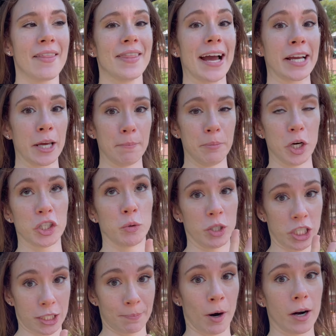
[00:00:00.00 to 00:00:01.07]
that get booked, which
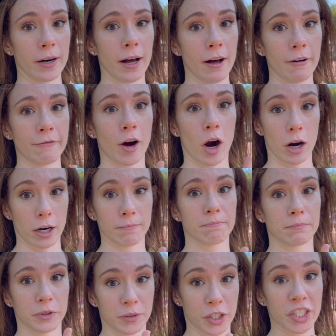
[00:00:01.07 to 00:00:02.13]
is part of our
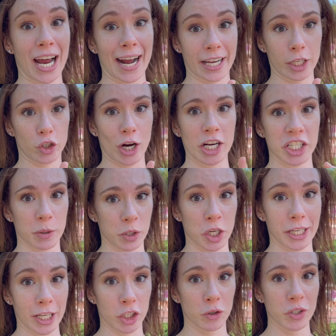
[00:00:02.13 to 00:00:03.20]
stacking strategy, which
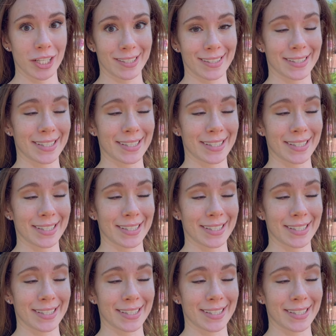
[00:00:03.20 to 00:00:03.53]
I'll get to in just a